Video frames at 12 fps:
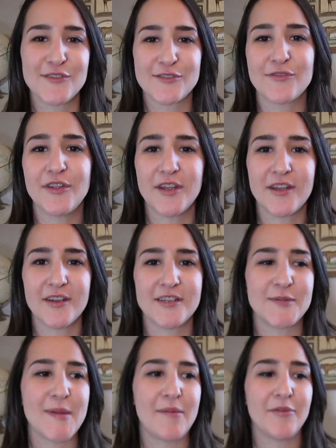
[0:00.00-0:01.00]
feels really good
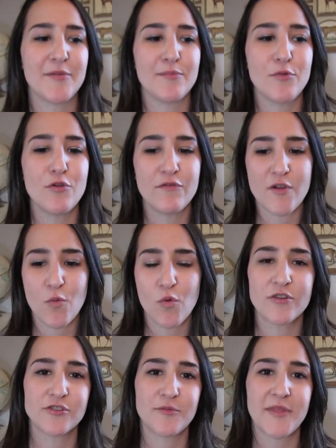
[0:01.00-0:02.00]
to be able to move a
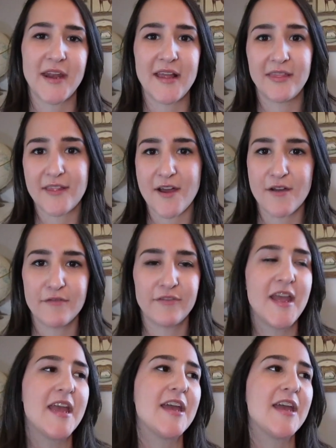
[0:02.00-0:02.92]
wardrobe that I love